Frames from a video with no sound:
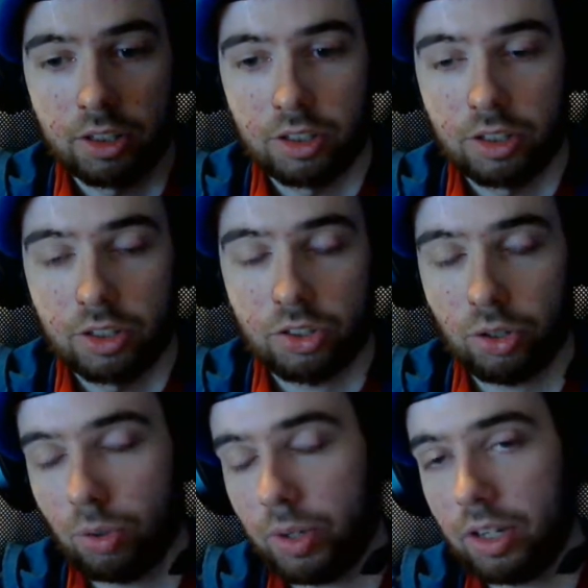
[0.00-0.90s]

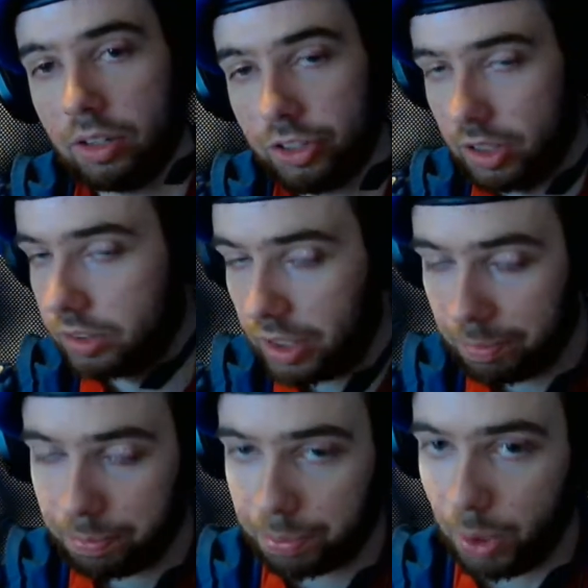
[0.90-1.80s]
So a general tip
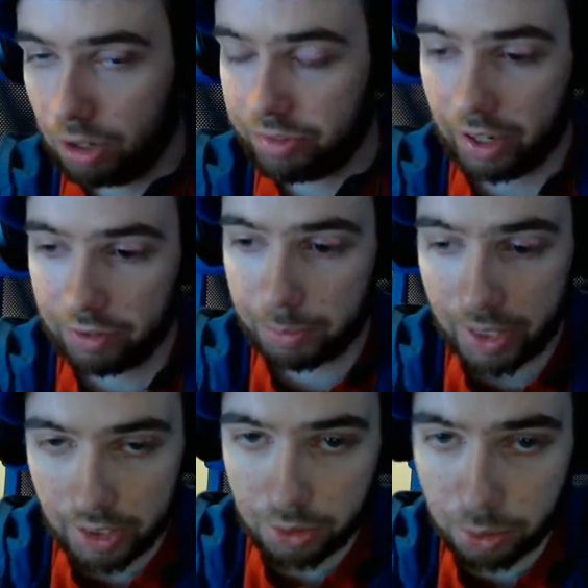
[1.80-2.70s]
of
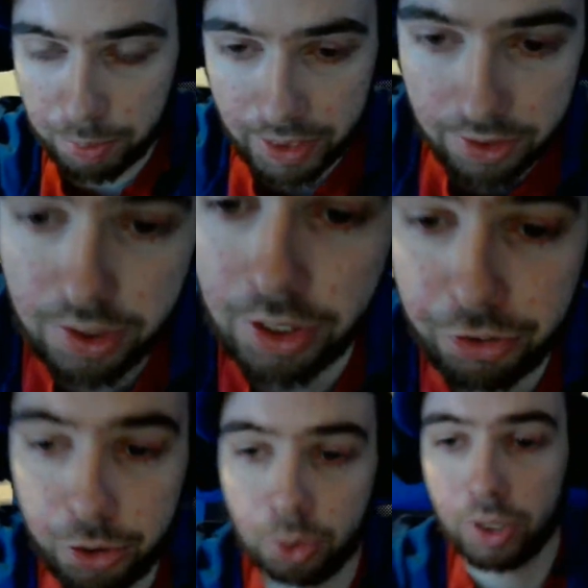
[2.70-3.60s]
everybody who plays T F
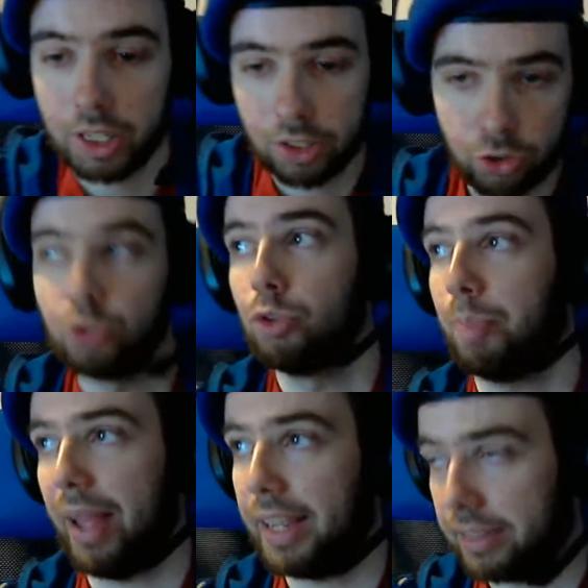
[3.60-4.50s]
two is to
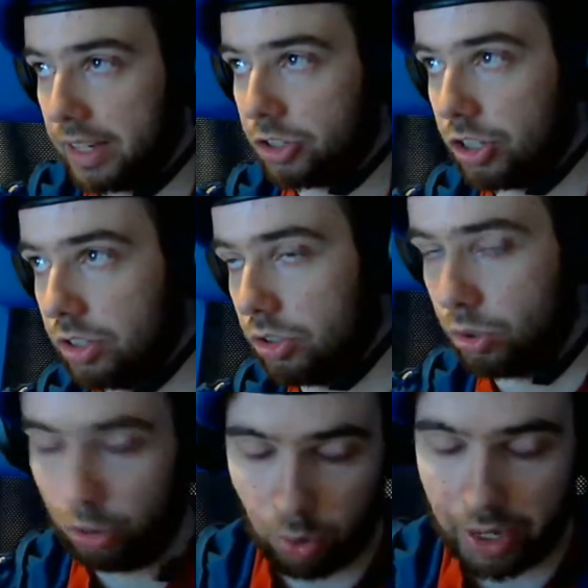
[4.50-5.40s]
pay attention
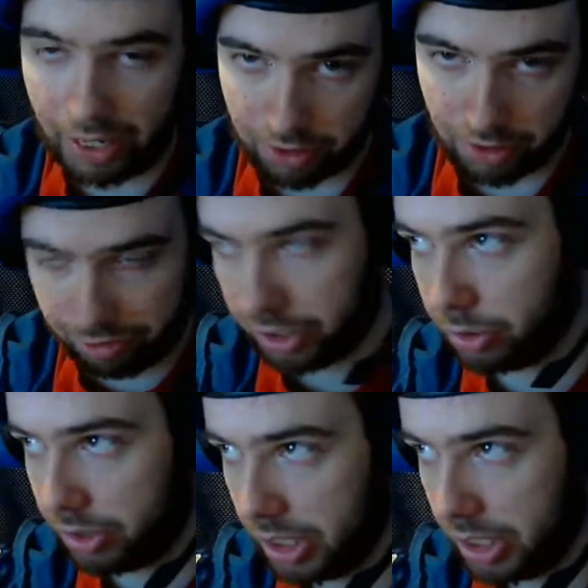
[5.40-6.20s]
to whatever the fuck your team is